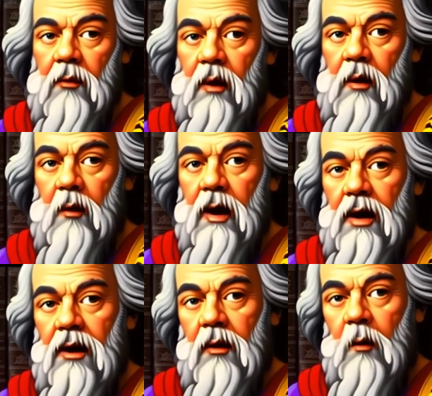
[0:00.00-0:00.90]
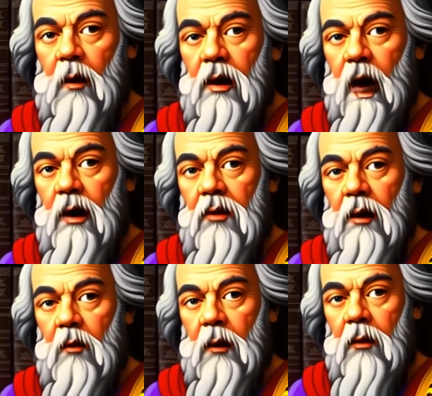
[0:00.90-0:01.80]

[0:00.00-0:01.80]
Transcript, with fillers: Cultivate a sense of peace within